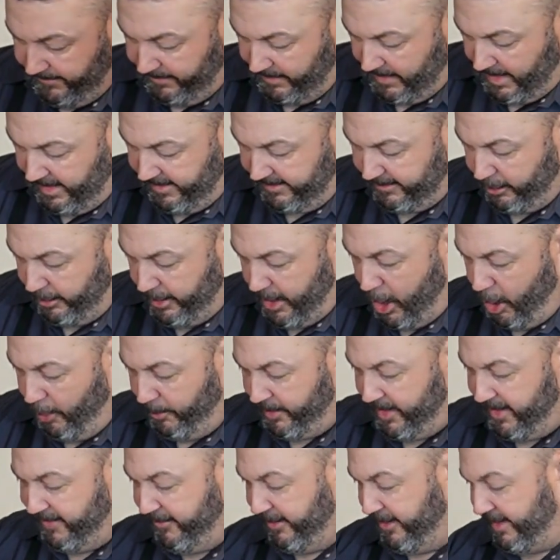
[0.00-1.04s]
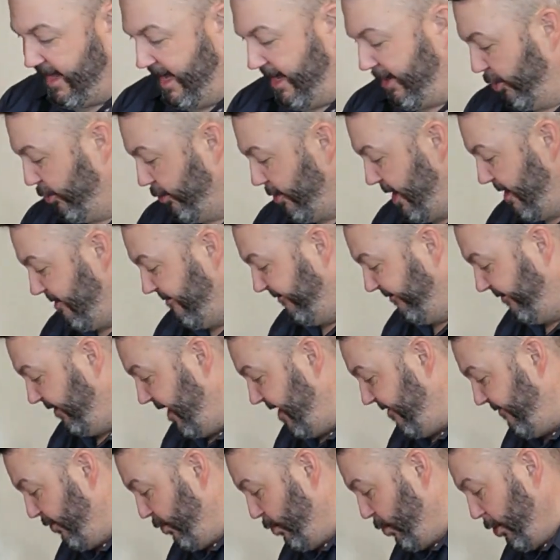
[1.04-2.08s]
That's going to help give us that great
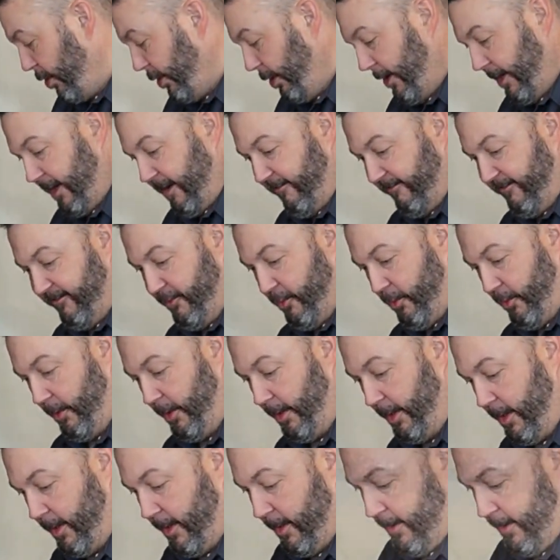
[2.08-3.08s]
flavor we're looking for.